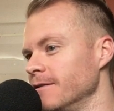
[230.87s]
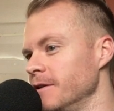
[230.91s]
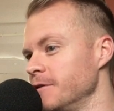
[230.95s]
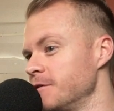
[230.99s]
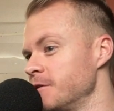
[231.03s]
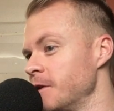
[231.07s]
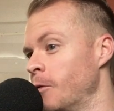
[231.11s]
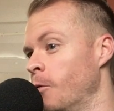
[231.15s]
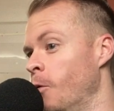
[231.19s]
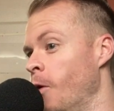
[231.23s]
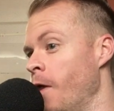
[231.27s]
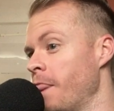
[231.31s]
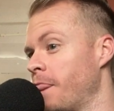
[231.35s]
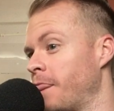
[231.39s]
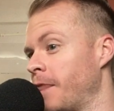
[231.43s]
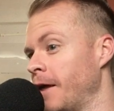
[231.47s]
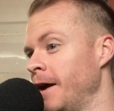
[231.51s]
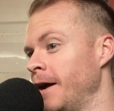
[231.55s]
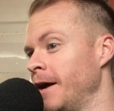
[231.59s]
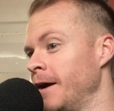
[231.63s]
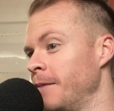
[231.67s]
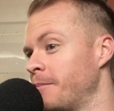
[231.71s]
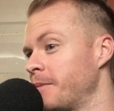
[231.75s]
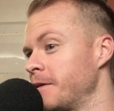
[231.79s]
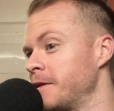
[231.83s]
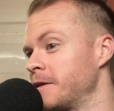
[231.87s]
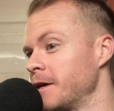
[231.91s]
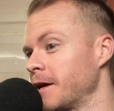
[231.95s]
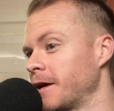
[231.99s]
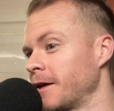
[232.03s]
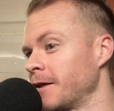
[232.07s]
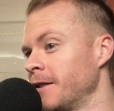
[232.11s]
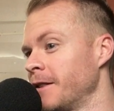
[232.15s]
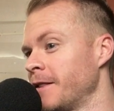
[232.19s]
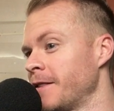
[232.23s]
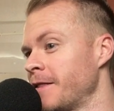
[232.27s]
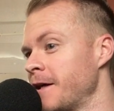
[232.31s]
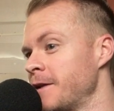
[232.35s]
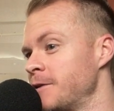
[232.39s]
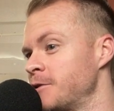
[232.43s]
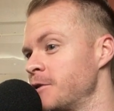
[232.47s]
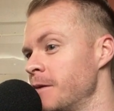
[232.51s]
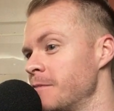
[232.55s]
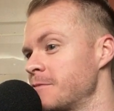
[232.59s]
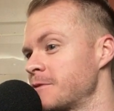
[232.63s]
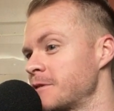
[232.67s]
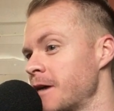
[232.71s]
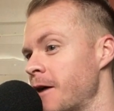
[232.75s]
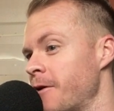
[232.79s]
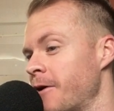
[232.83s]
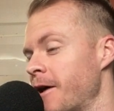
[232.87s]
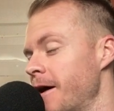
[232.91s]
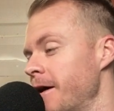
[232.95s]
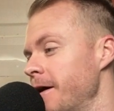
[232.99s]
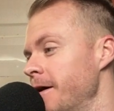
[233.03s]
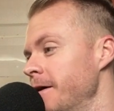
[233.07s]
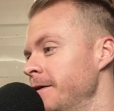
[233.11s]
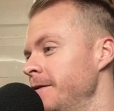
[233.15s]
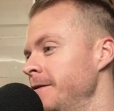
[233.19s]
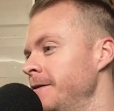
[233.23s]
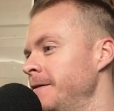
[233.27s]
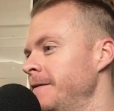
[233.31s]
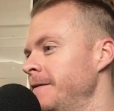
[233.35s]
Is there one thing in particular that jumps out at you?